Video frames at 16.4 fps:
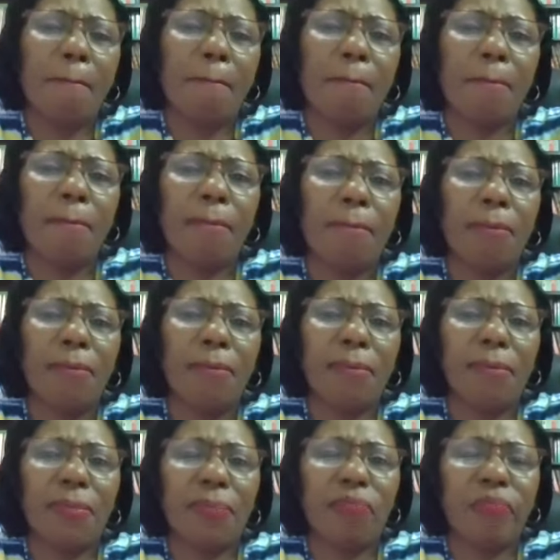
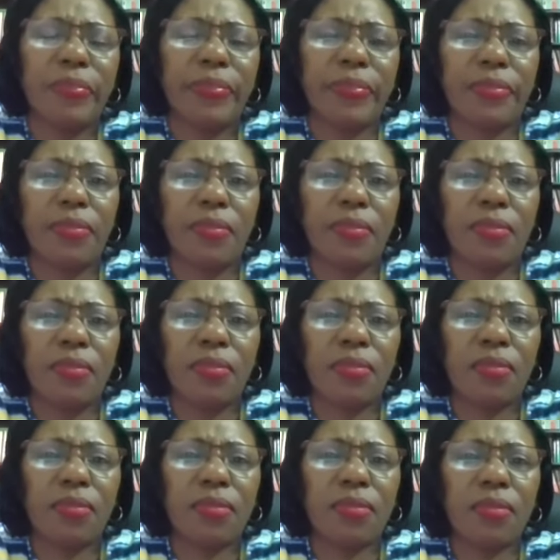
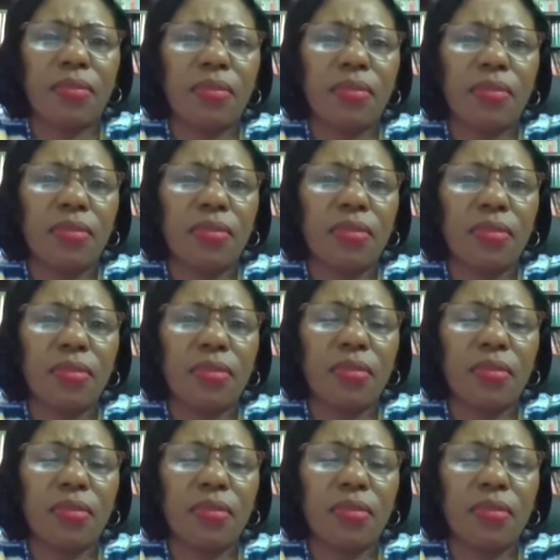No one is speaking in this clip.